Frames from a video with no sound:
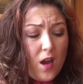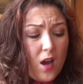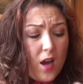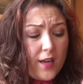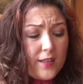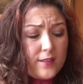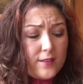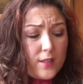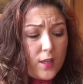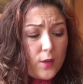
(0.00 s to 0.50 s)

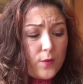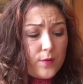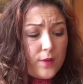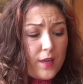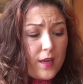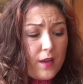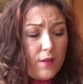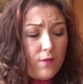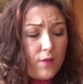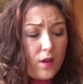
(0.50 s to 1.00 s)
I don't
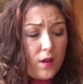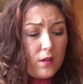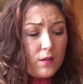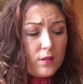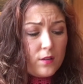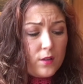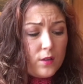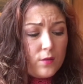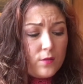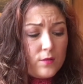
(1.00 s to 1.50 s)
ever
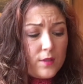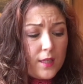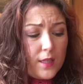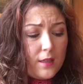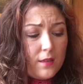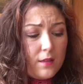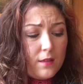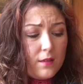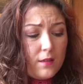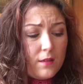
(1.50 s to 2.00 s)
use it.